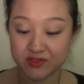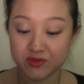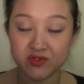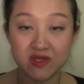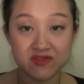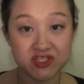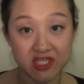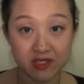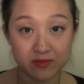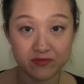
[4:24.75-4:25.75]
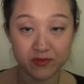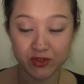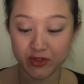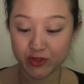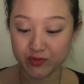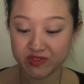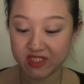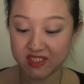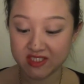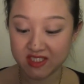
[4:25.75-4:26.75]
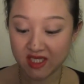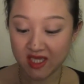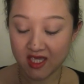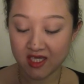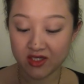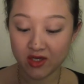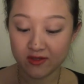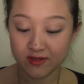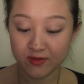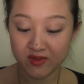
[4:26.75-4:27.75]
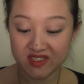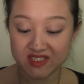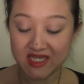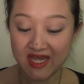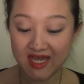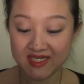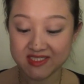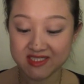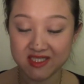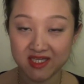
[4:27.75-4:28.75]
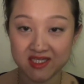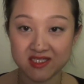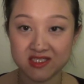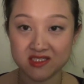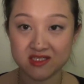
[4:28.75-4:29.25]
You do have to shake it before you use it, and although it has a